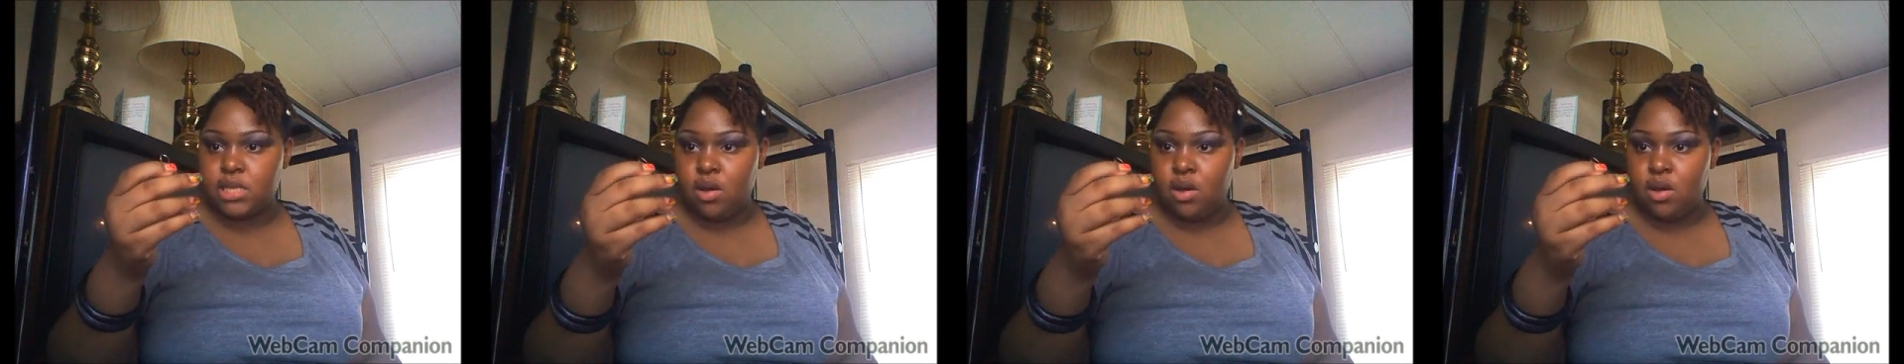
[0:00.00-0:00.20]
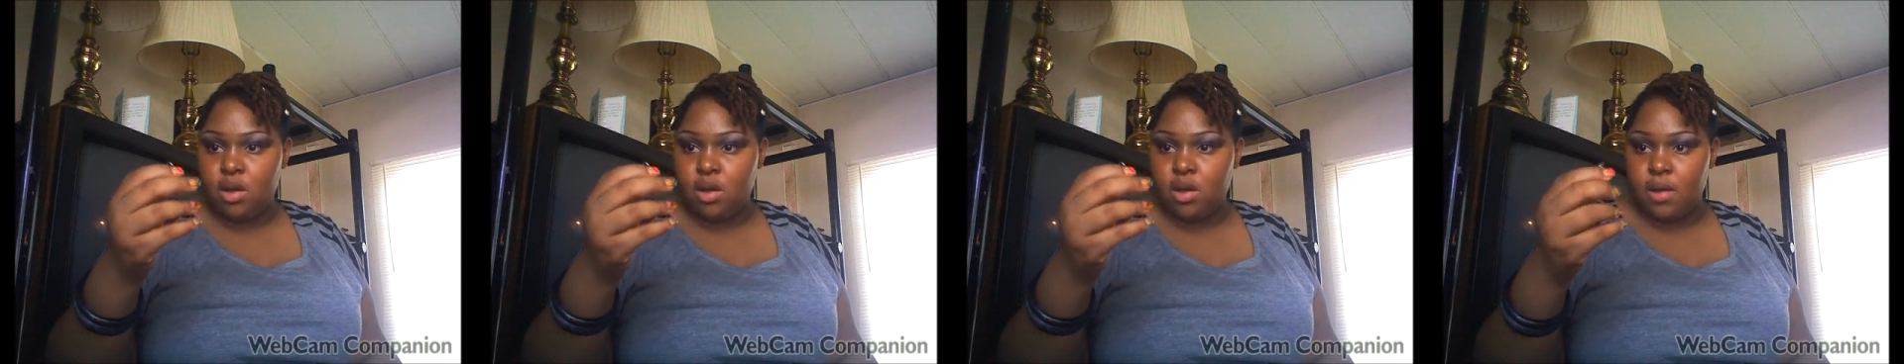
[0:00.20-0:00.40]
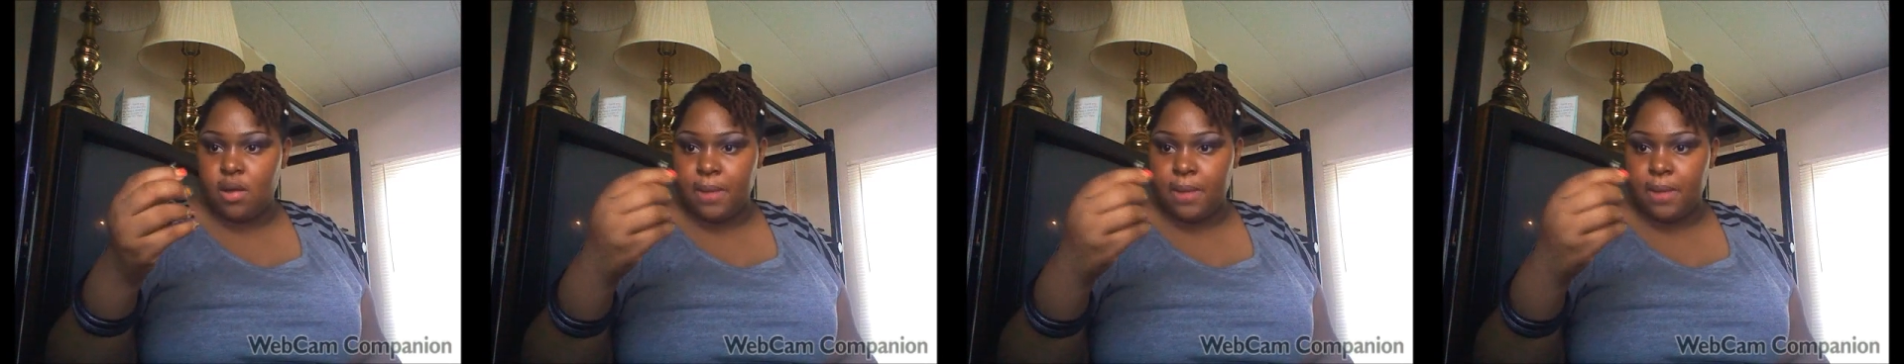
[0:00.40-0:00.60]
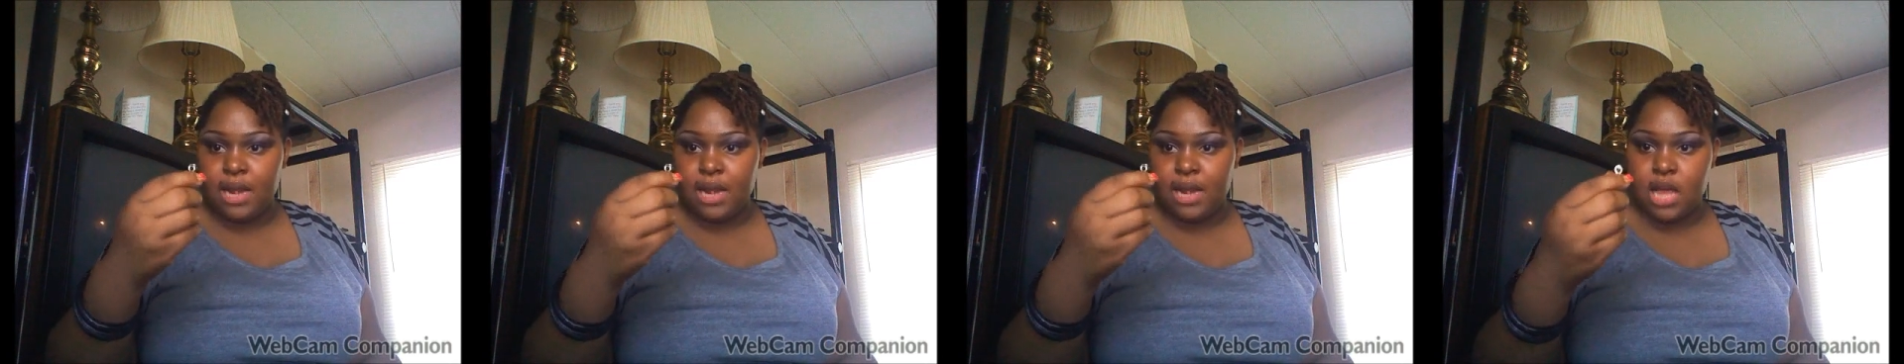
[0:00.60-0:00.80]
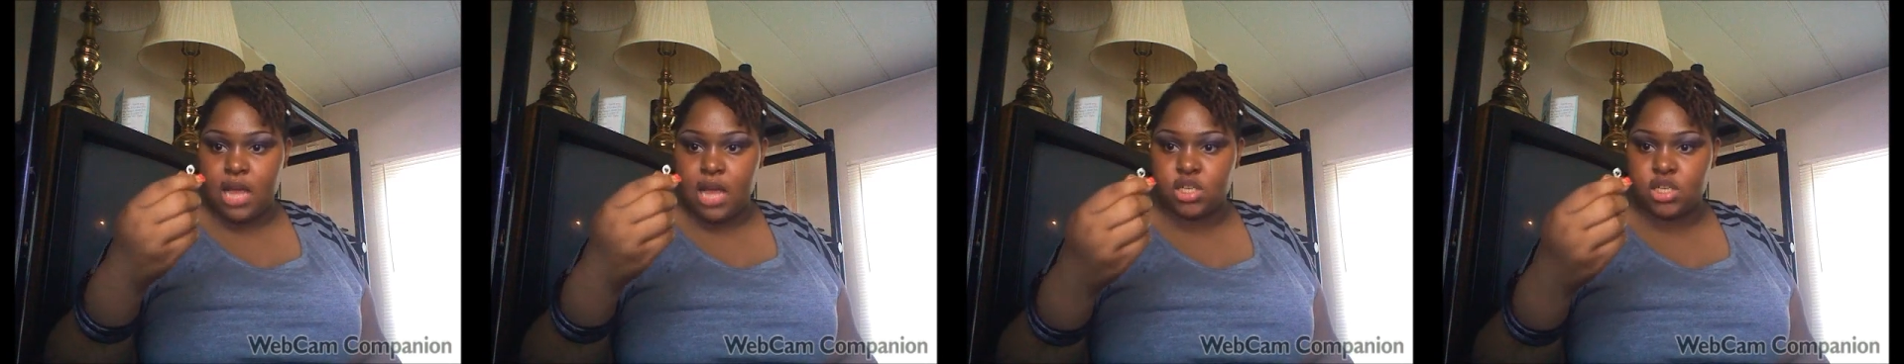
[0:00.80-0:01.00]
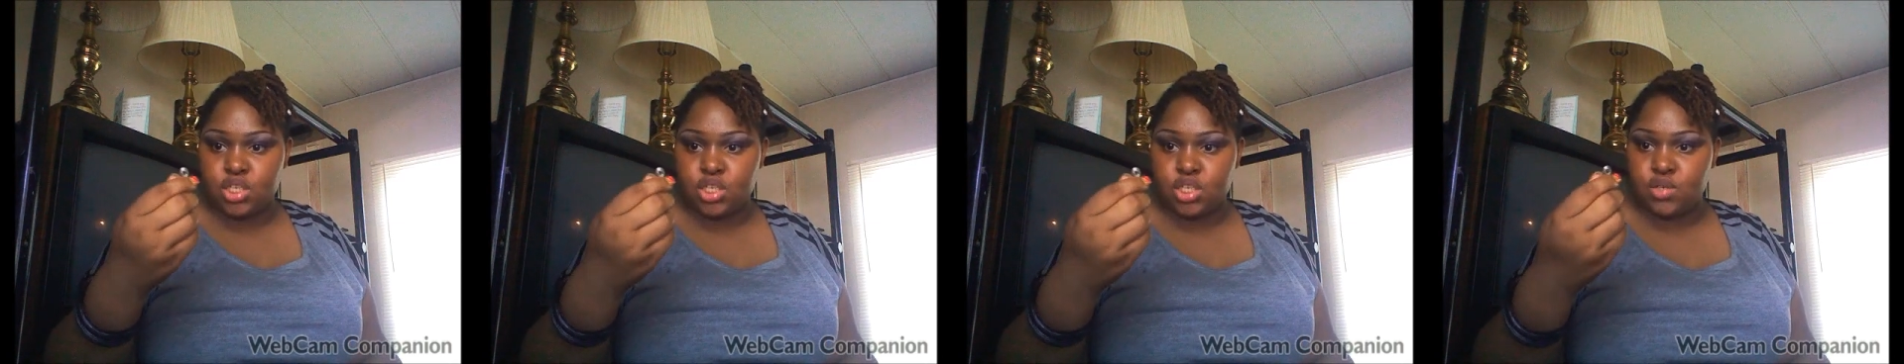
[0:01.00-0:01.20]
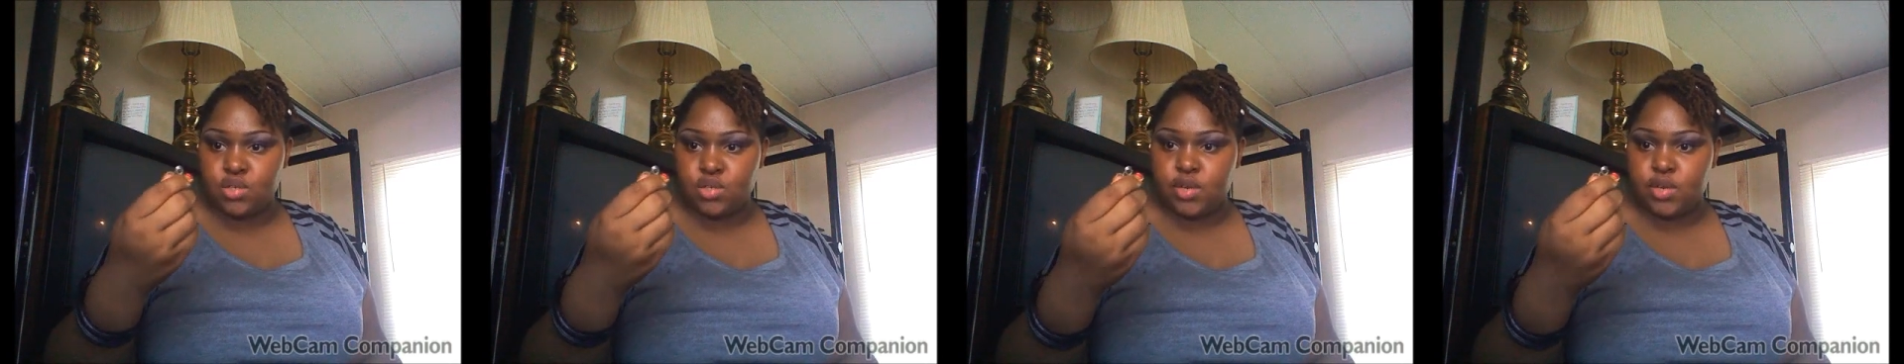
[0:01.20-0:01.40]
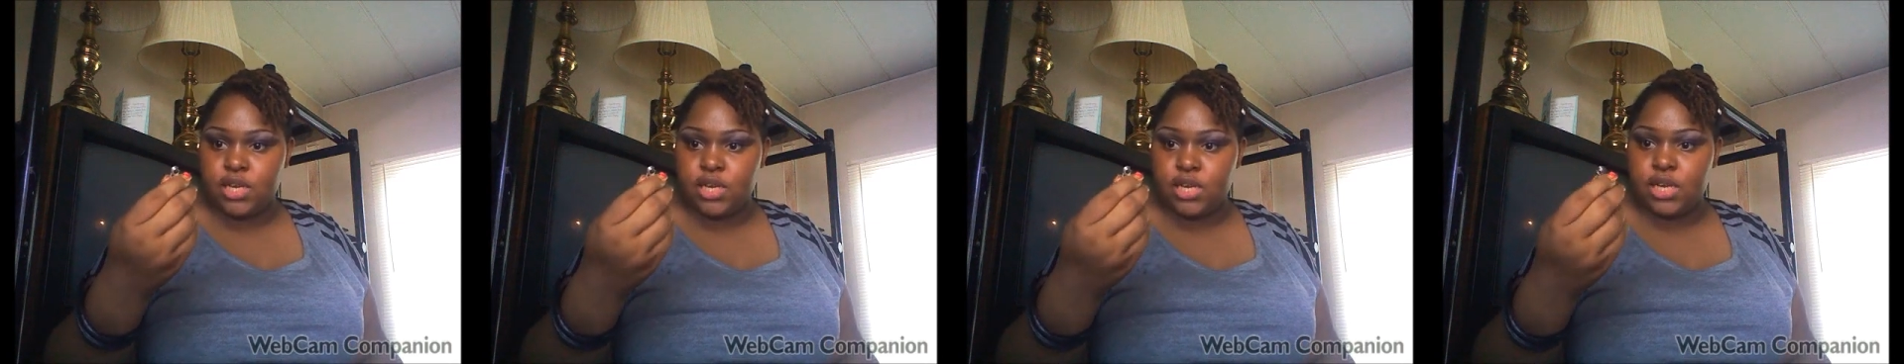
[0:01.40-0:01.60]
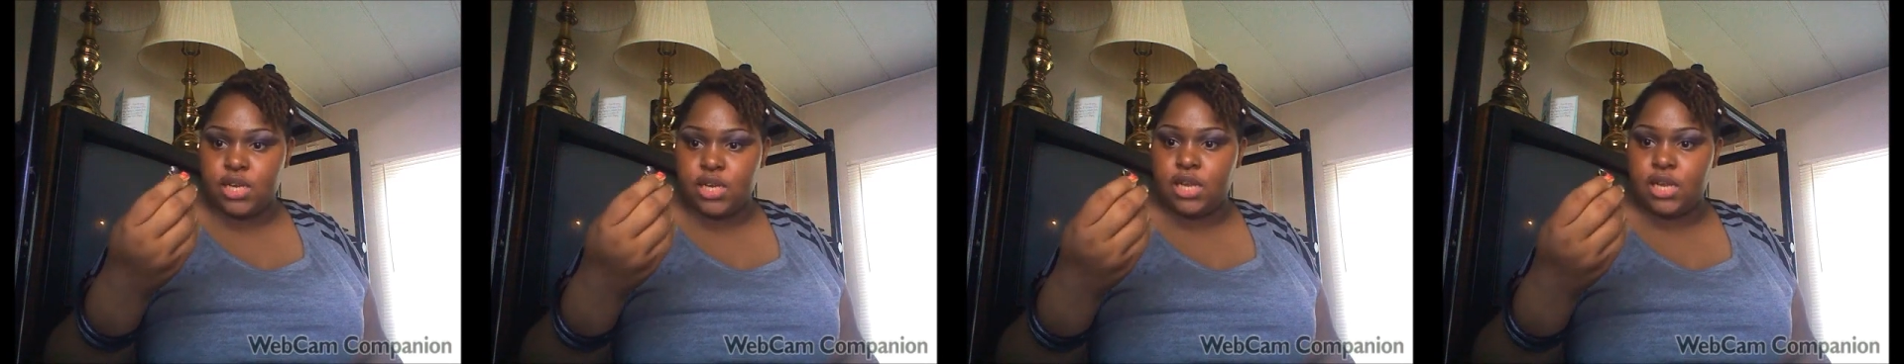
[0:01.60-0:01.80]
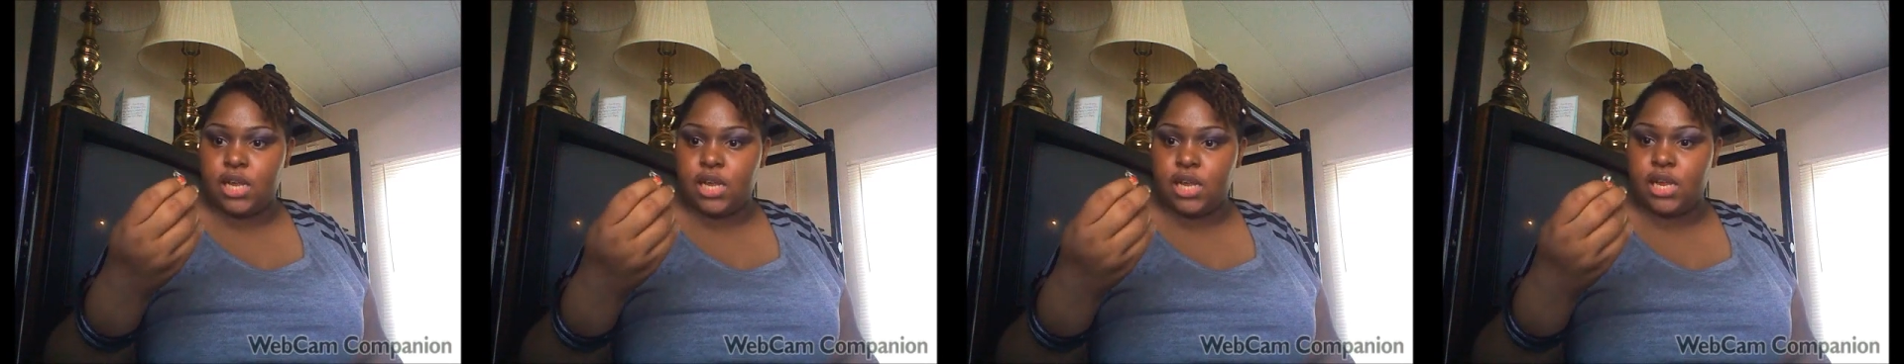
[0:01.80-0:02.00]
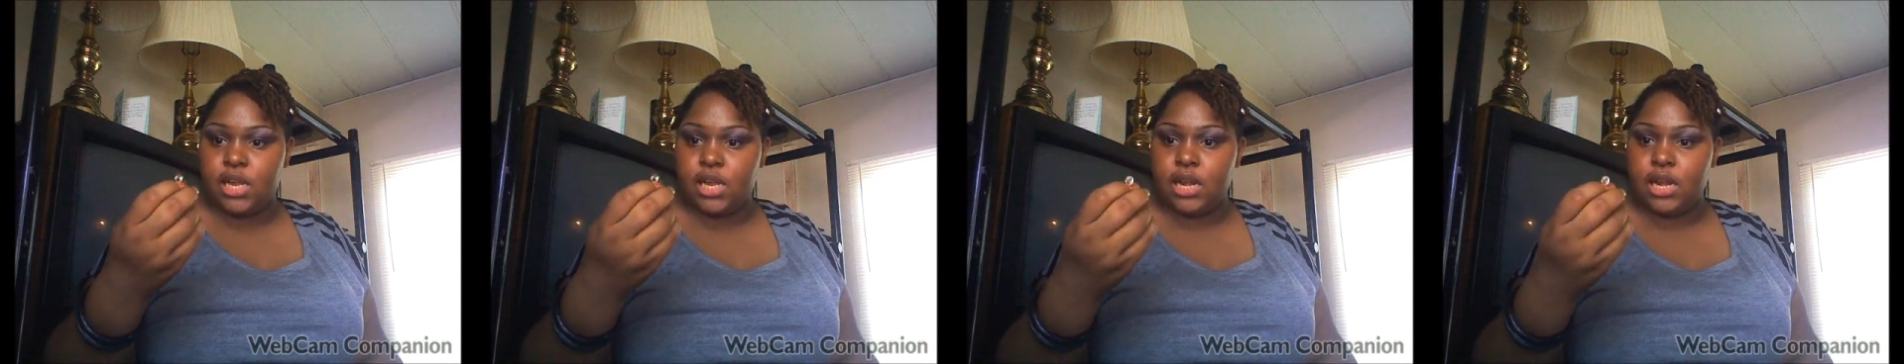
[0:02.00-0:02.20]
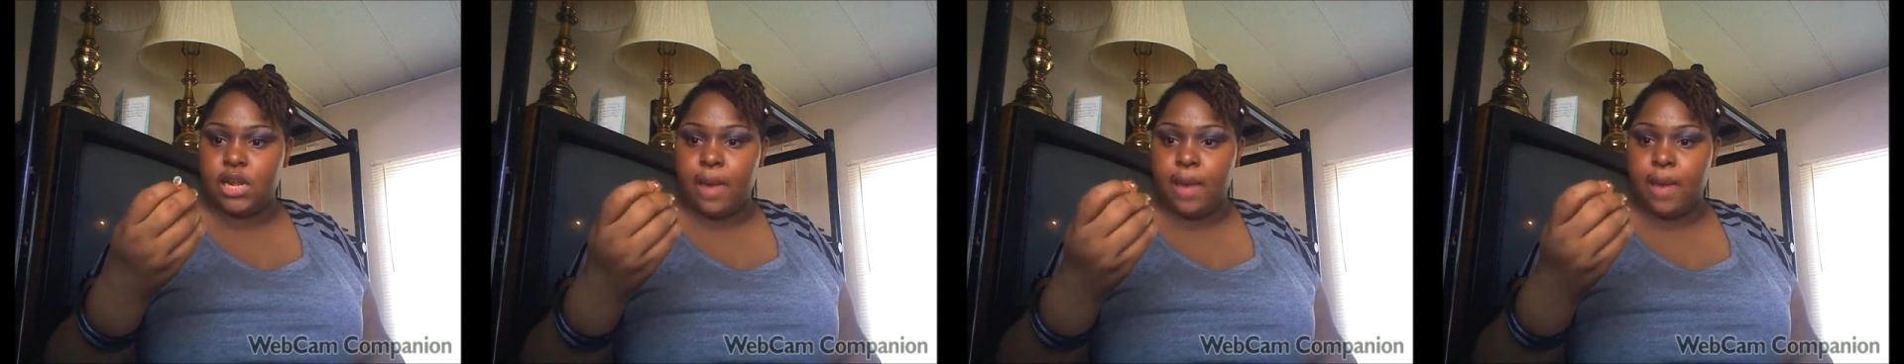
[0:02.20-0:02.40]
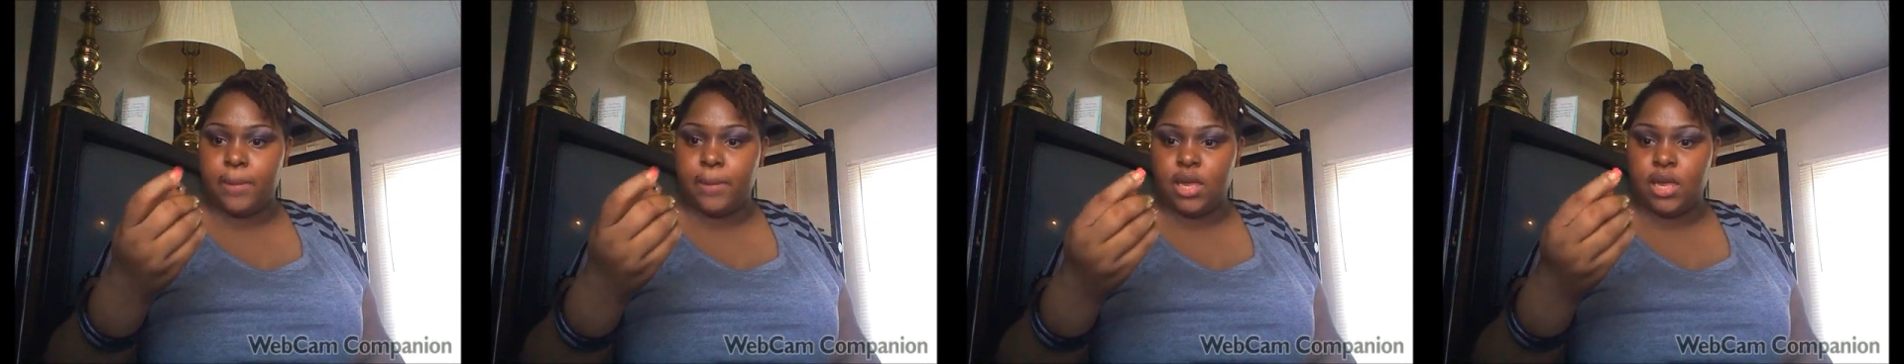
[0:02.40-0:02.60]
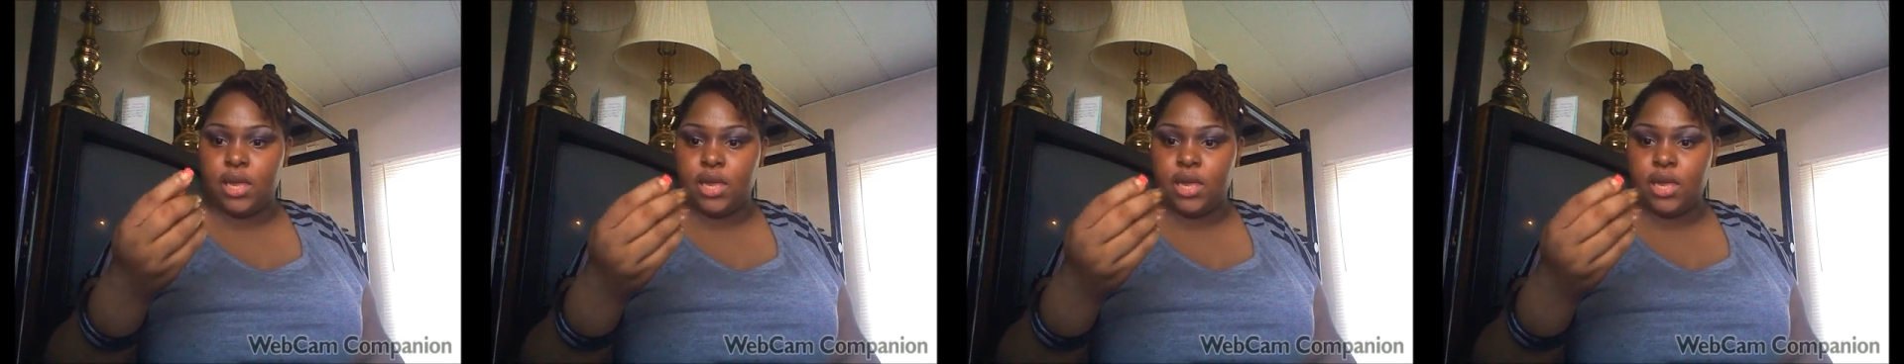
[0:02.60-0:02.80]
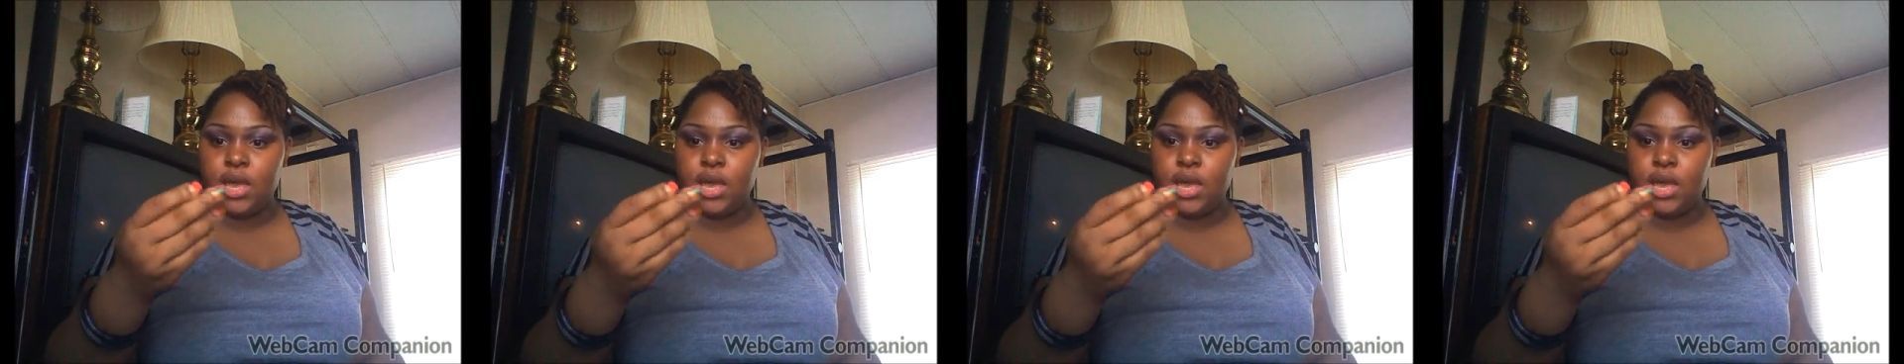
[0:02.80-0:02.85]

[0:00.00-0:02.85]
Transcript: on my loc jewelry, and I mean,